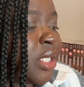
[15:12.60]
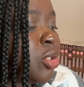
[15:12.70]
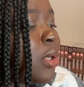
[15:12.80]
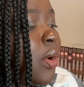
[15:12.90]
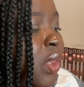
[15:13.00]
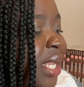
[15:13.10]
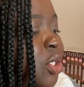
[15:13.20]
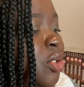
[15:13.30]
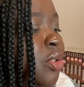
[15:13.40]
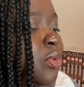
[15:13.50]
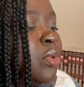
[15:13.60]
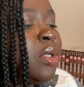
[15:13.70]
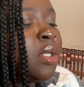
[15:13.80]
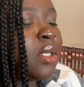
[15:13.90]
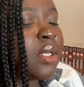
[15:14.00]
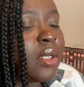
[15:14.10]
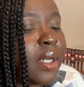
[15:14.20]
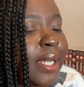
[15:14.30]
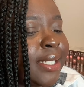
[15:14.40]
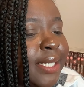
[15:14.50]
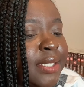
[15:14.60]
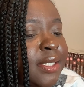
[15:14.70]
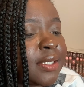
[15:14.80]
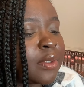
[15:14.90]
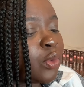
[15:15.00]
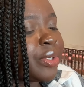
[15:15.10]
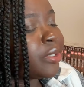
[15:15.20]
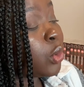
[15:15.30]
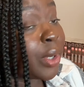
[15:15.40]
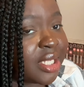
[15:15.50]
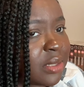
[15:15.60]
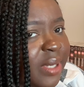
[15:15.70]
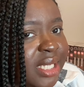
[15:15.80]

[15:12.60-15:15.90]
it, so I would like to, I guess, reacquaint